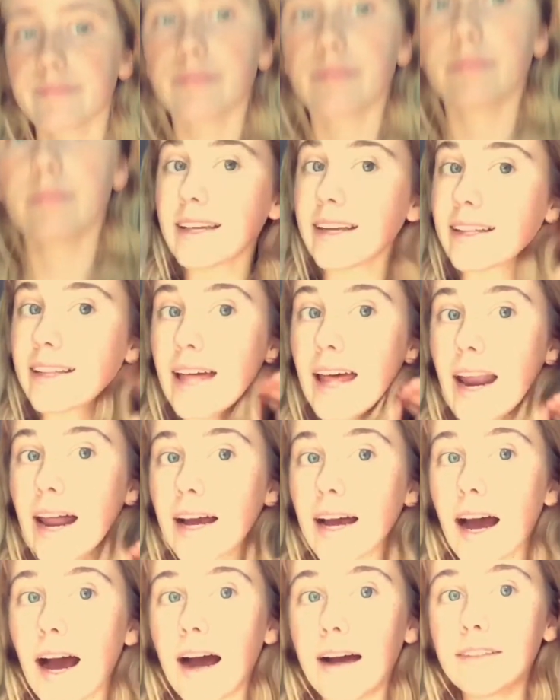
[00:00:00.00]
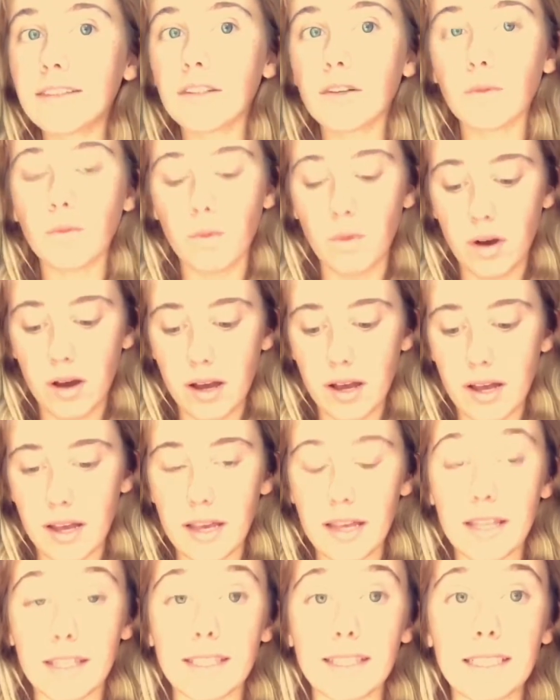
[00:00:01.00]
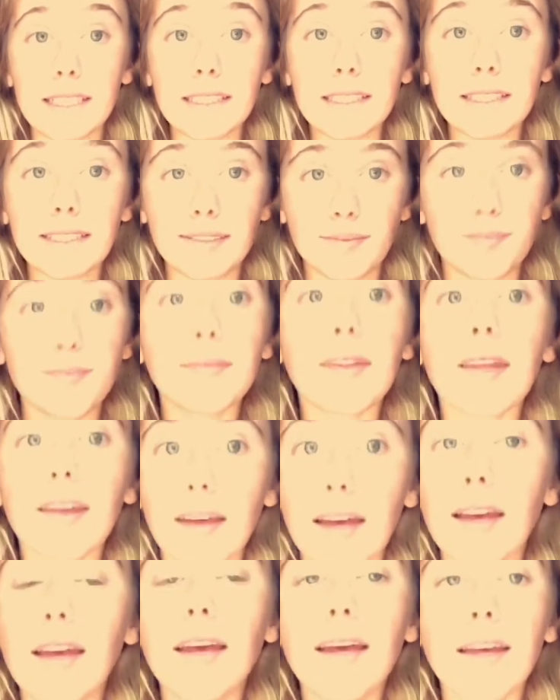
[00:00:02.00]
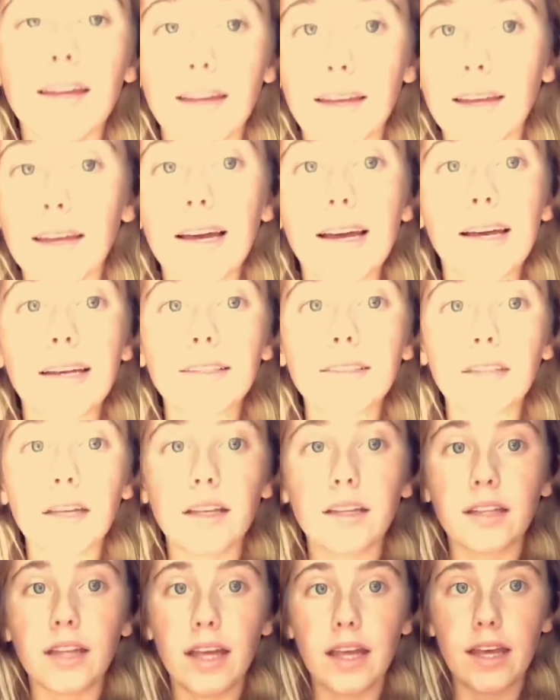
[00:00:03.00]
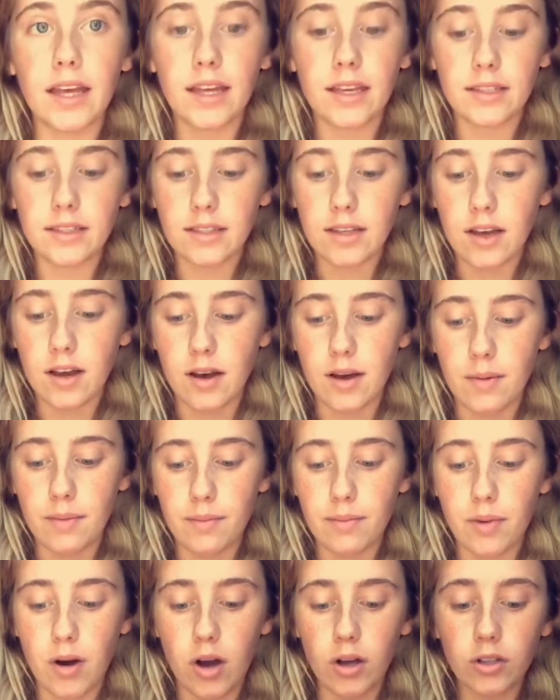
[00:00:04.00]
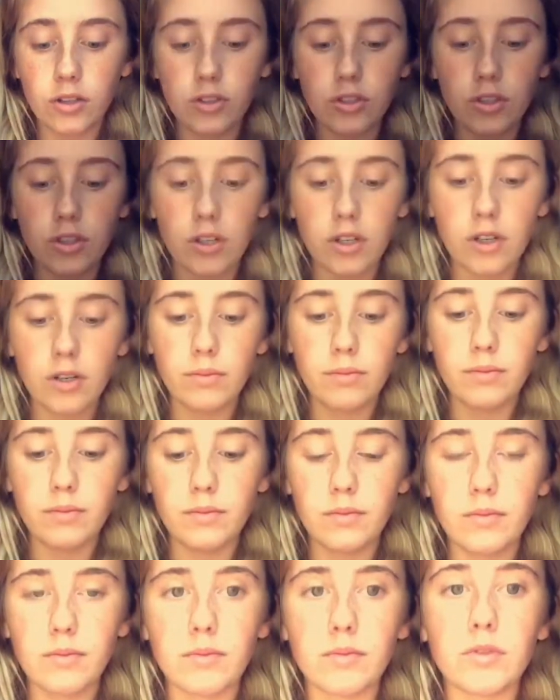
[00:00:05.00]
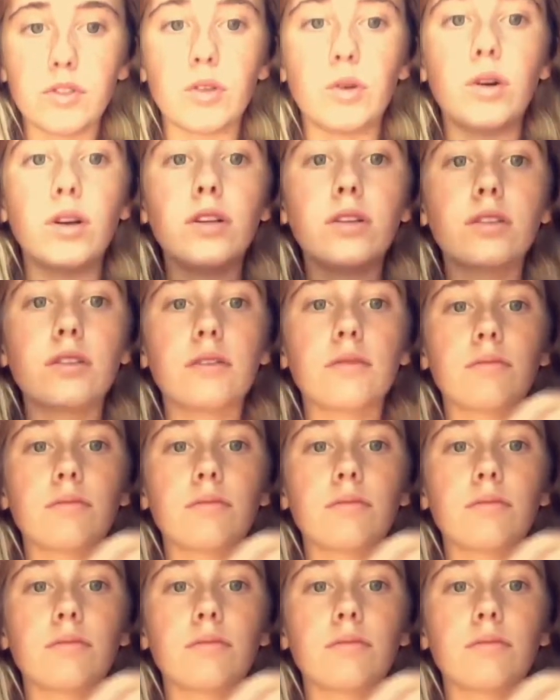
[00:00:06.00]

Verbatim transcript: that I got what is is these um, boxer shorts,